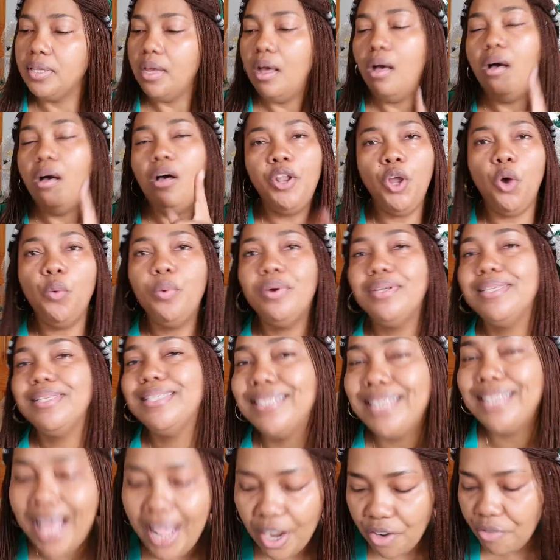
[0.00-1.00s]
on our
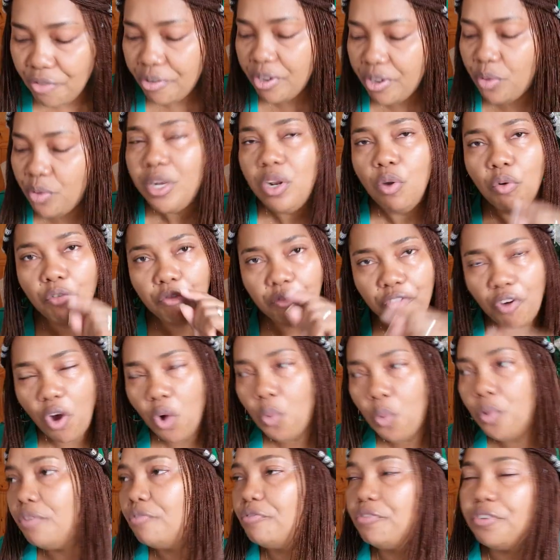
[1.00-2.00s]
salary. We look
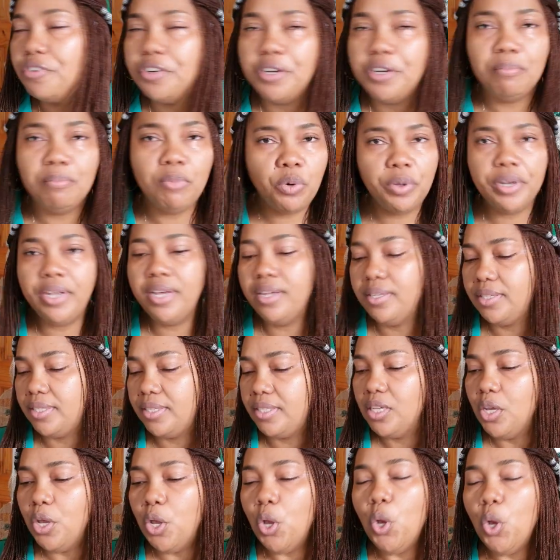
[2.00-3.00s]
forward for the bonus.
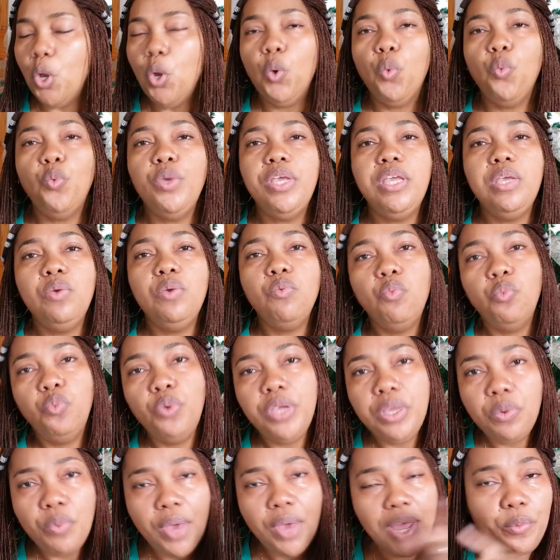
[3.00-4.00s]
We
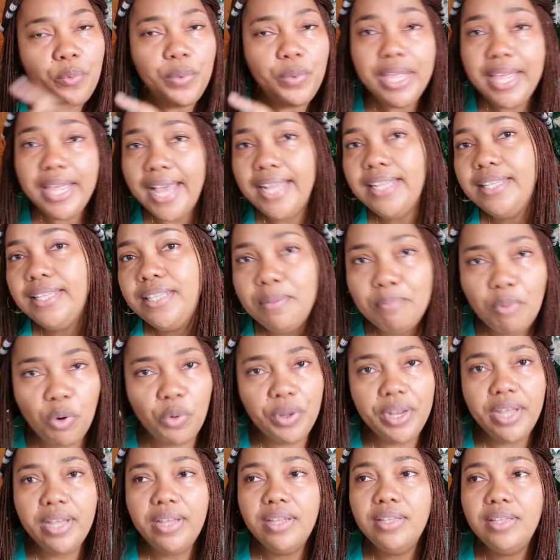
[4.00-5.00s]
when we get the
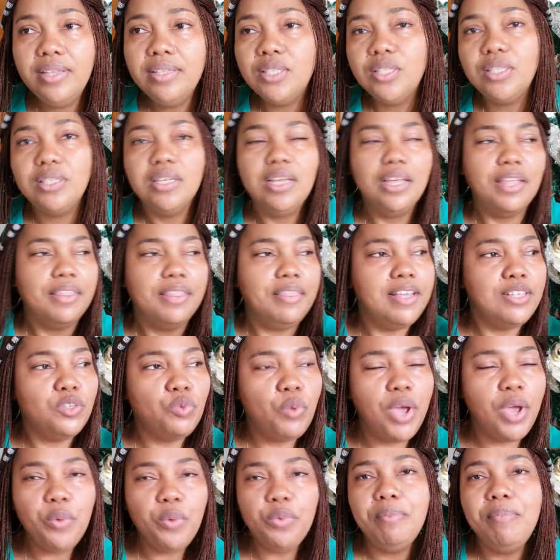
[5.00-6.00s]
bonus, that's
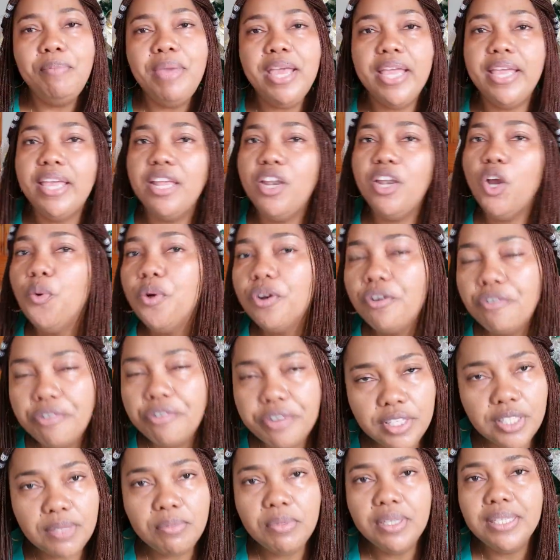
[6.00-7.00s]
when we make in our
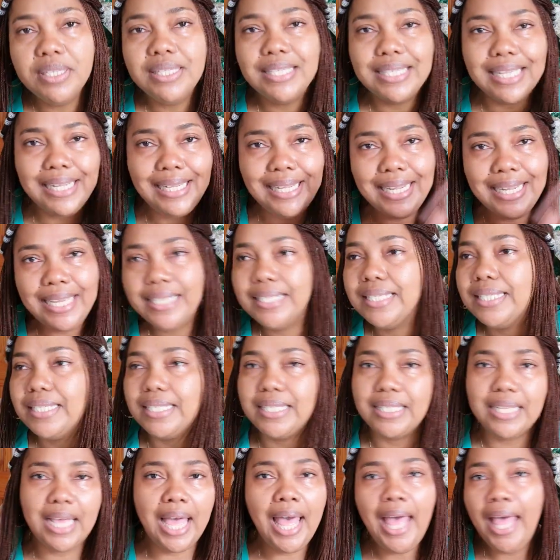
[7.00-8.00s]
Christmas list.
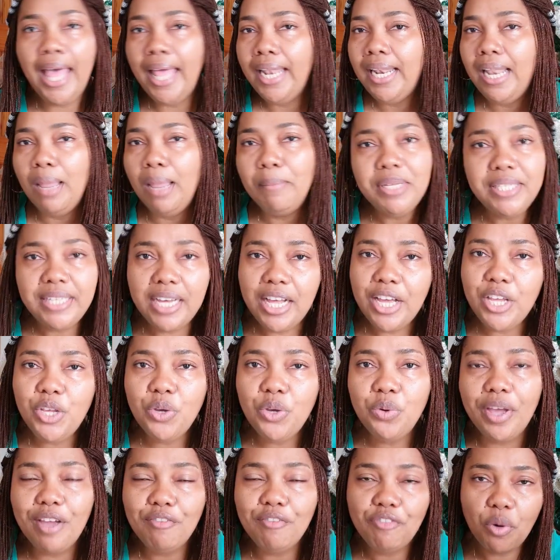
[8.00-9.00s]
And let me tell you,
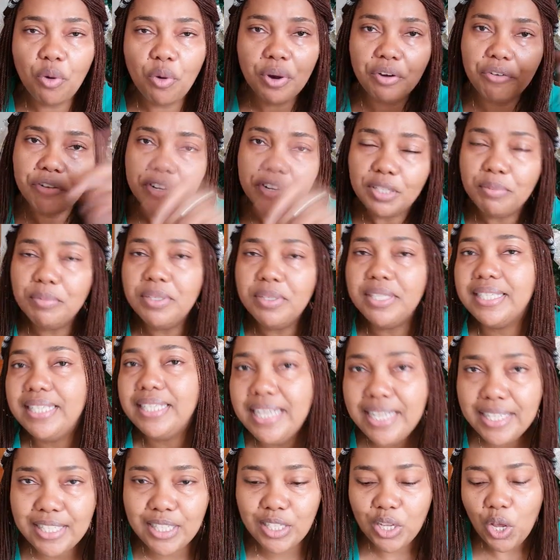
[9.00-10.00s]
if our Christmas
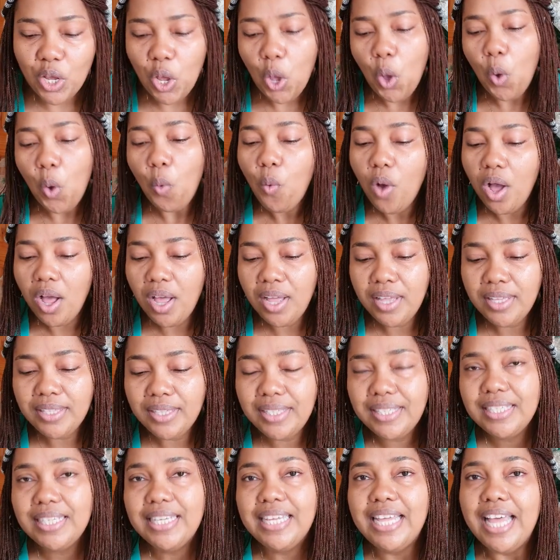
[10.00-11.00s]
list was
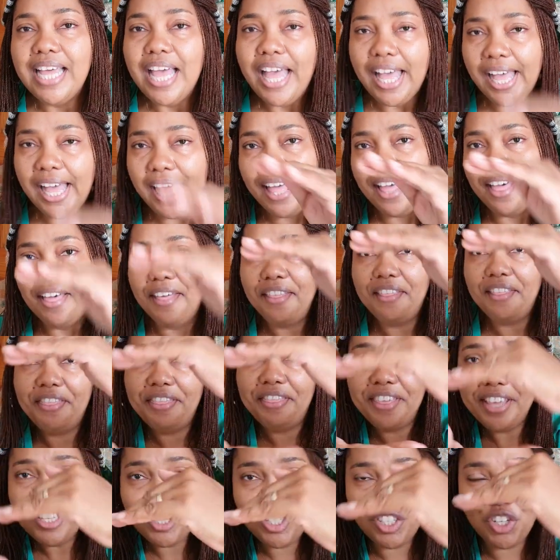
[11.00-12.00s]

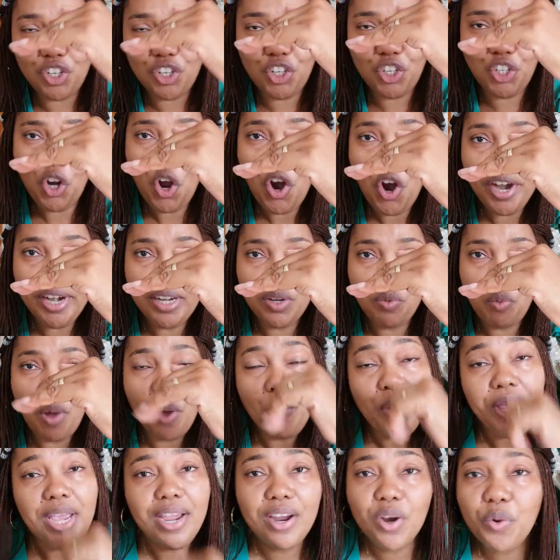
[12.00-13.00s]
this short, when we
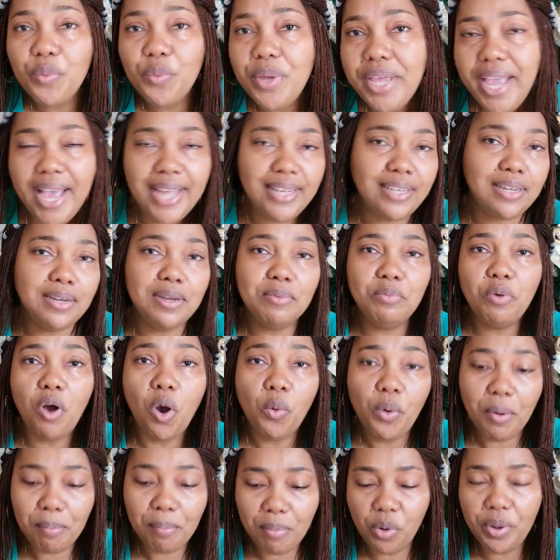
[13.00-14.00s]
hear we get in the, our
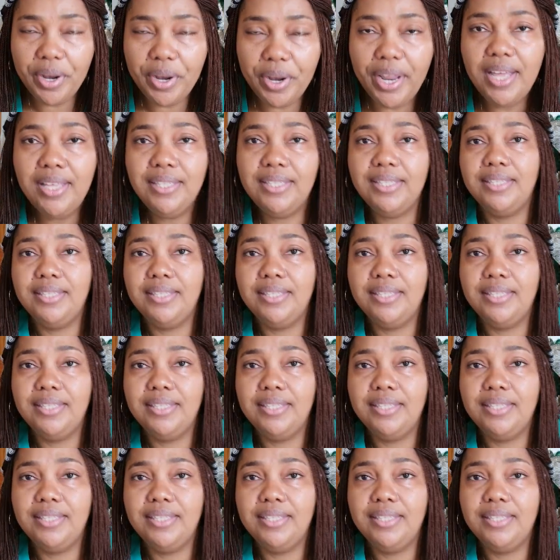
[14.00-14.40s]
bonus,